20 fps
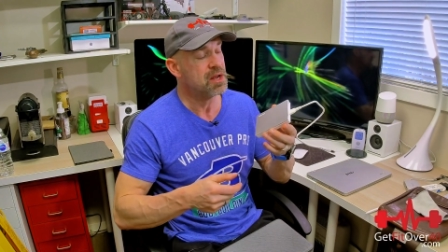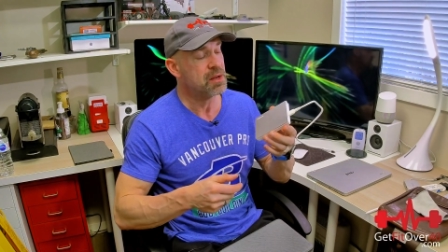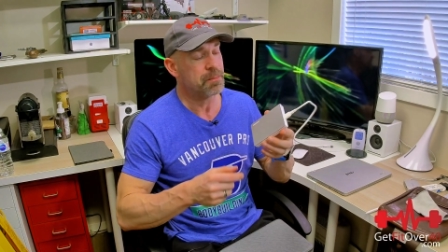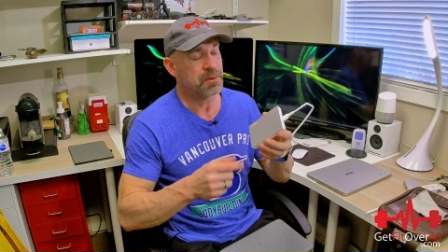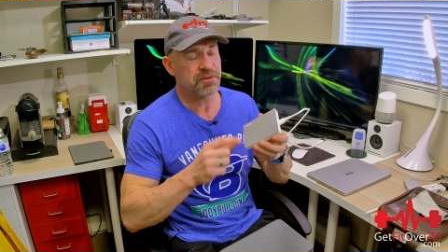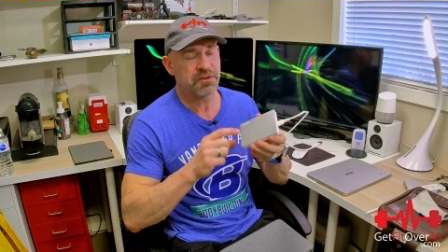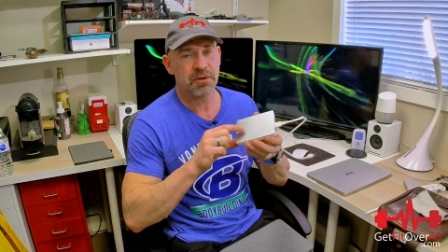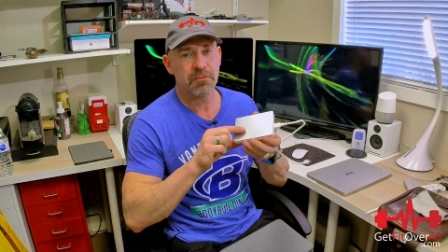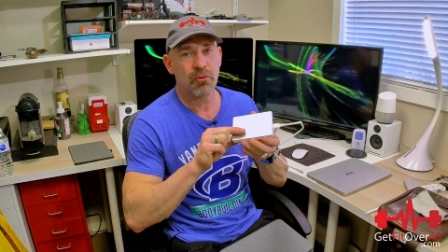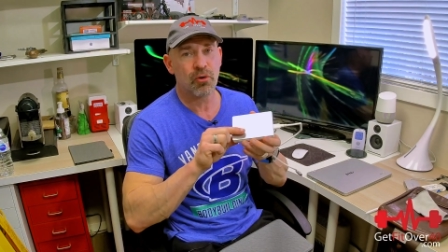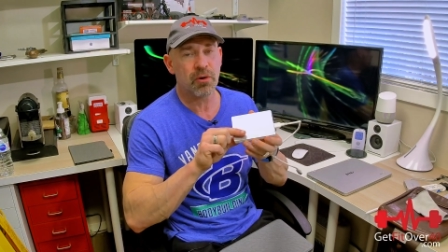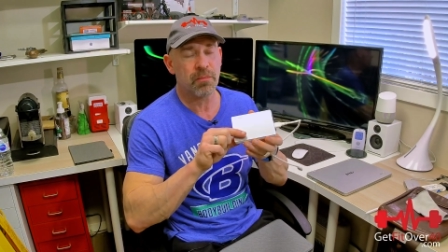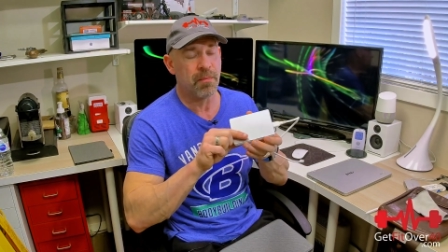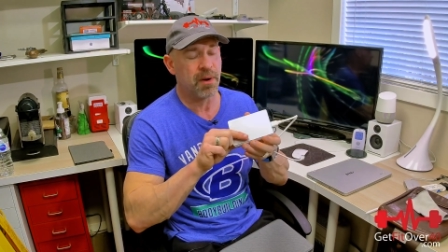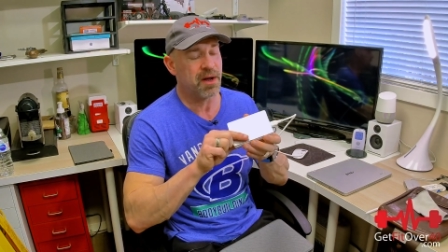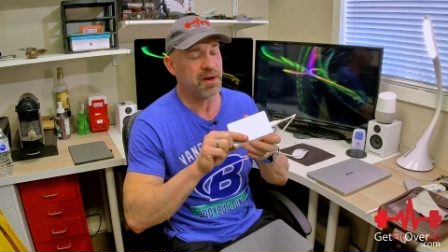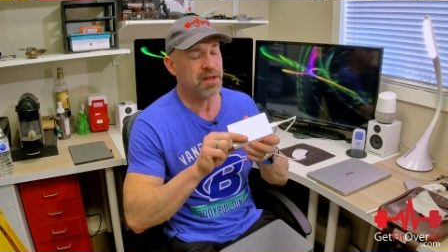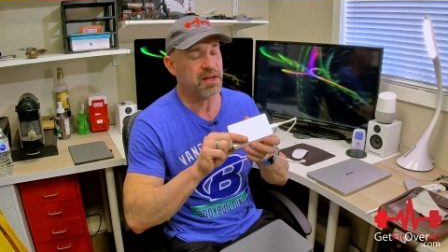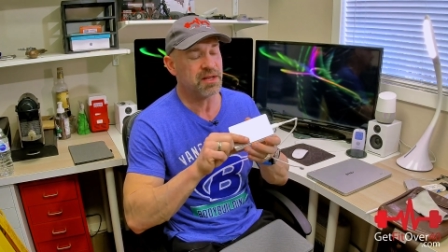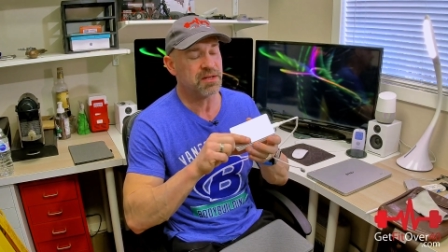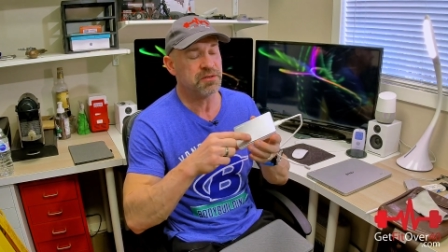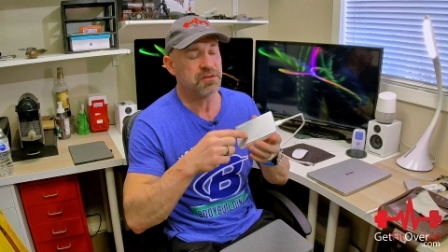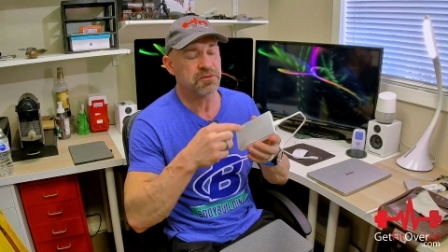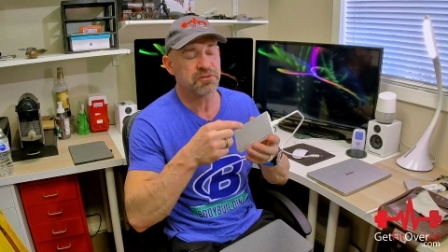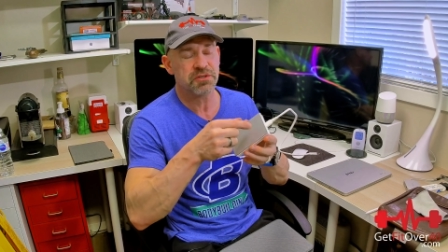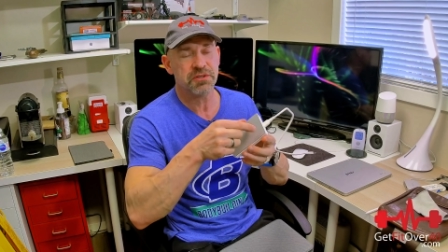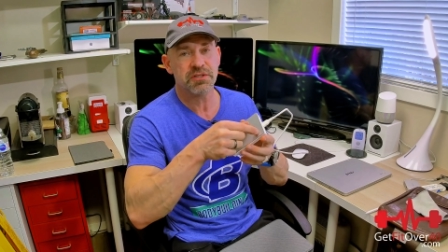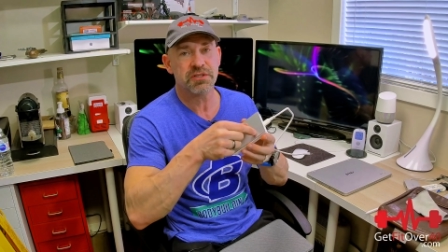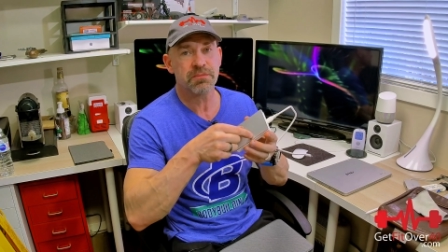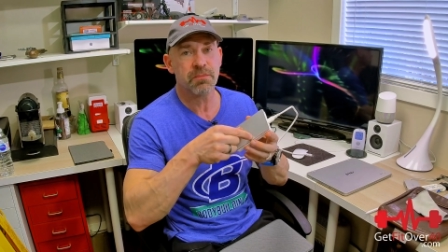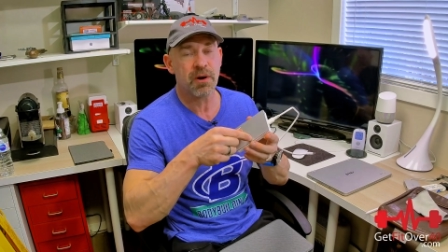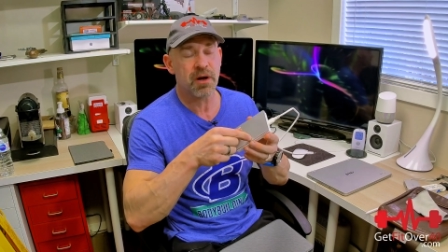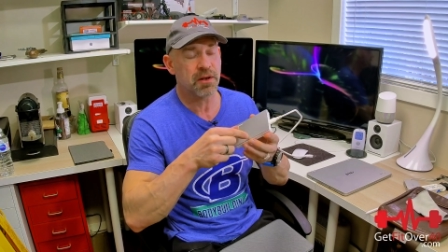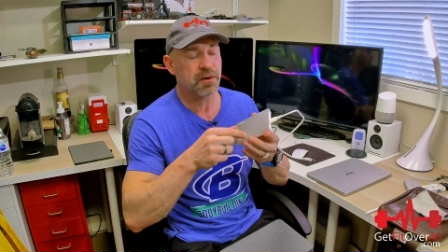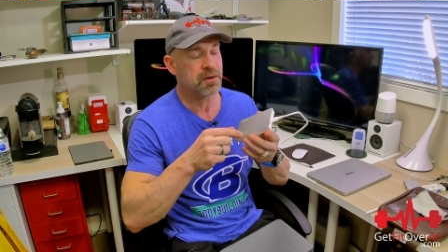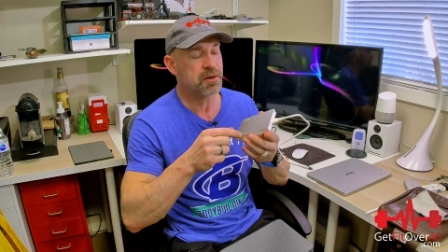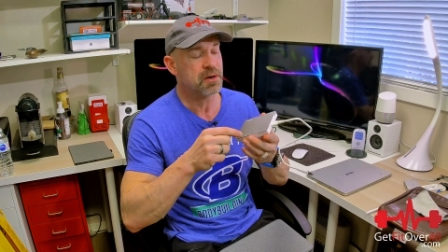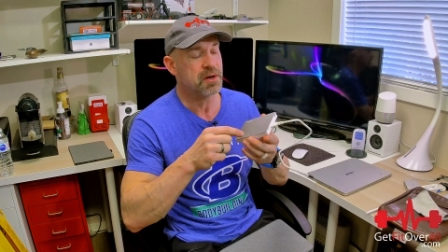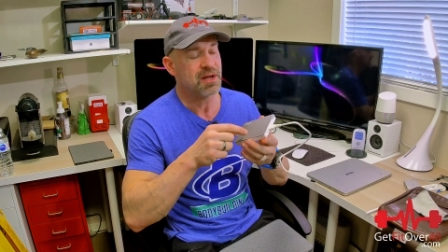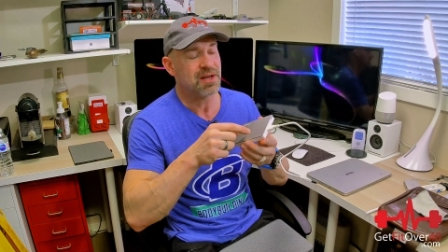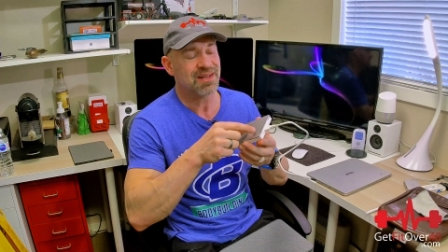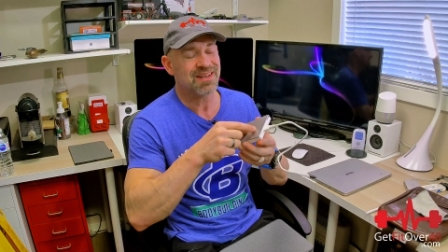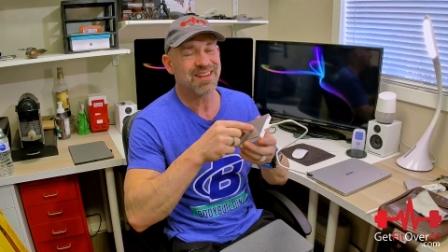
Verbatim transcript: but they're more money and usually smaller,